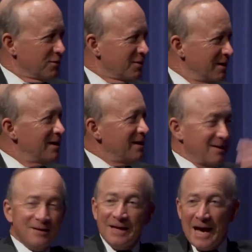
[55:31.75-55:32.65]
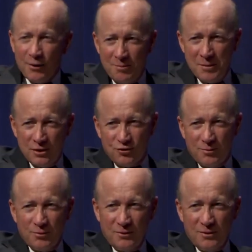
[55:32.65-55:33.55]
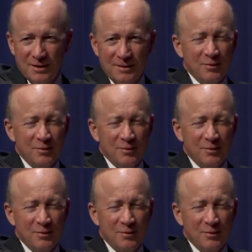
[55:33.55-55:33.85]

are out and measurable.